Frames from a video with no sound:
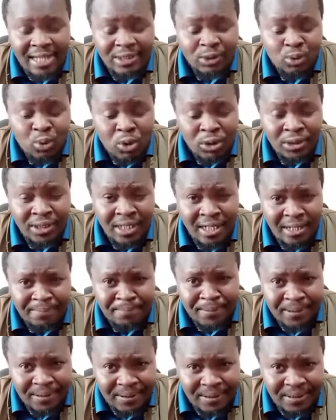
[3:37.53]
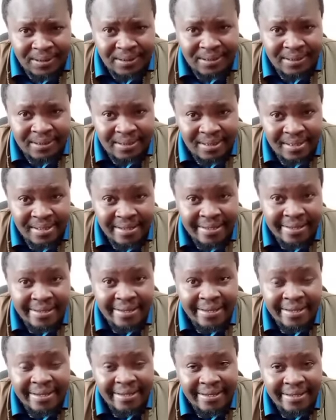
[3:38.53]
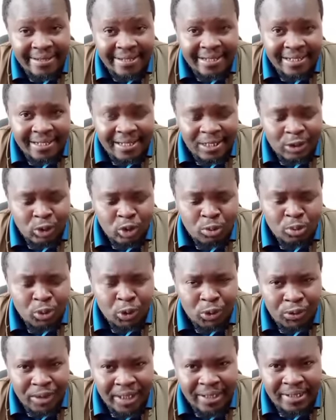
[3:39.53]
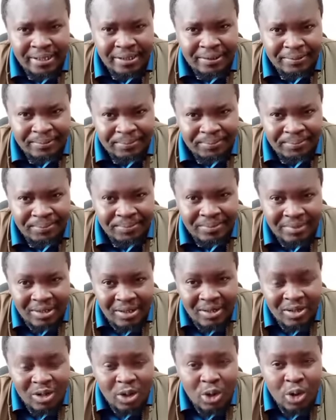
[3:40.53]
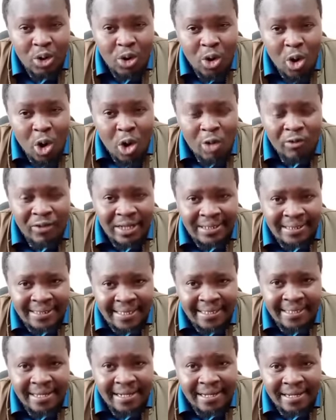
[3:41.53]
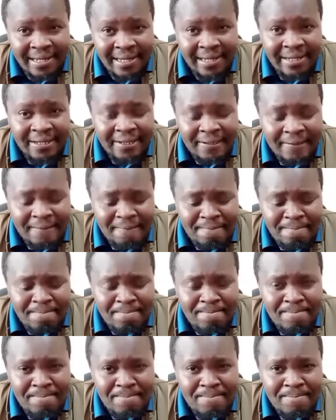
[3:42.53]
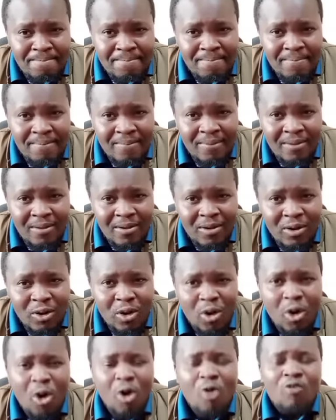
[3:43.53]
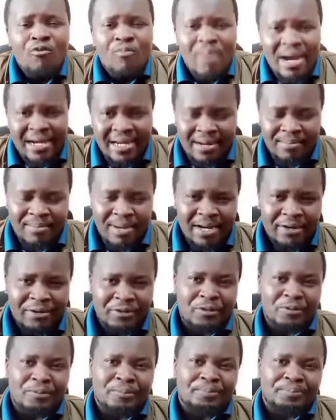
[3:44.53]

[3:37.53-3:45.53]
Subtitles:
what happened in Kisumu today on the second day of Maandamano.